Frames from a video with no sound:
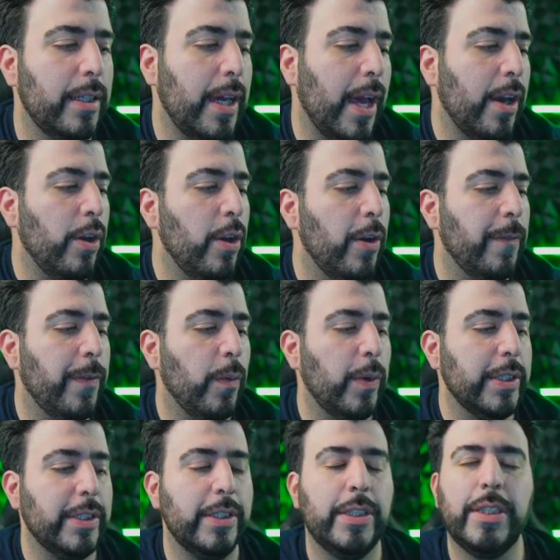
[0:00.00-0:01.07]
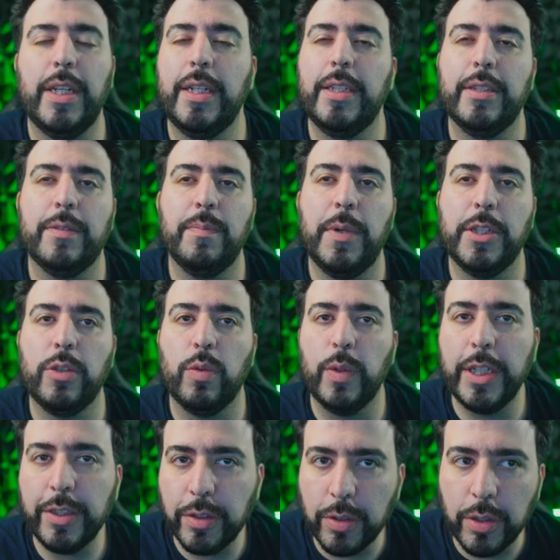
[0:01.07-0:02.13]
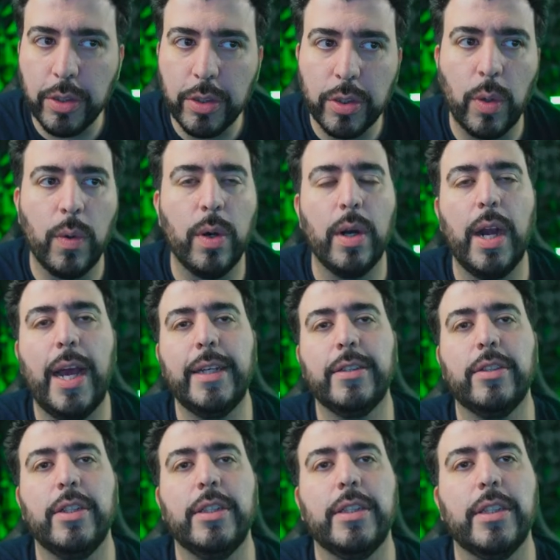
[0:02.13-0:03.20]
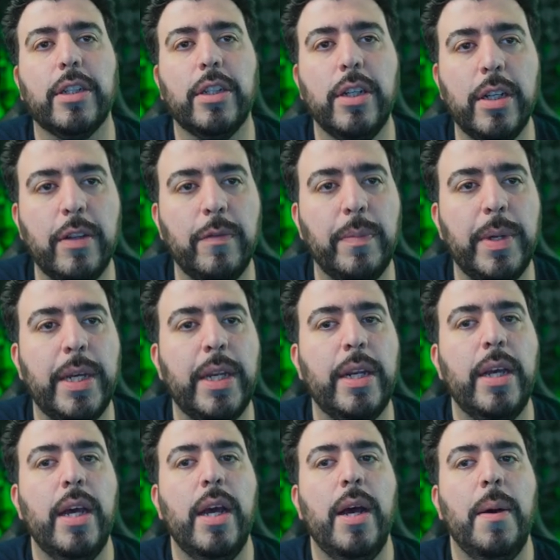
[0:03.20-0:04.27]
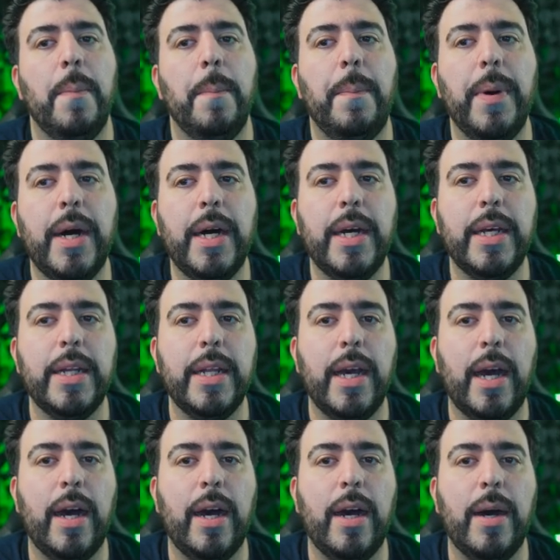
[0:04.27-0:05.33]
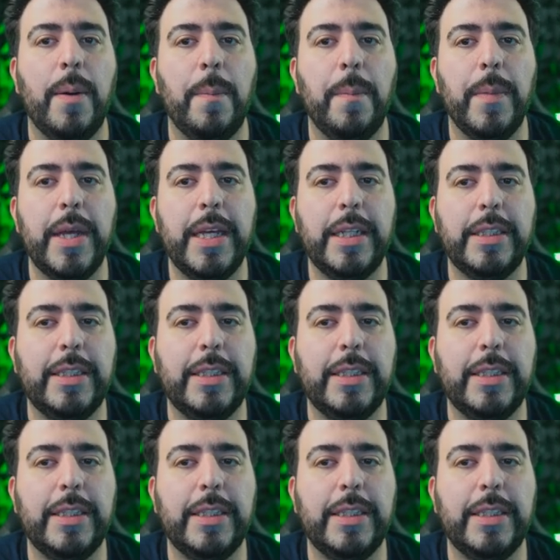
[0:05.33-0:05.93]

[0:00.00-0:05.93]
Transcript: I don't know if it wasn't done as much research or as good as it could have been, but um, it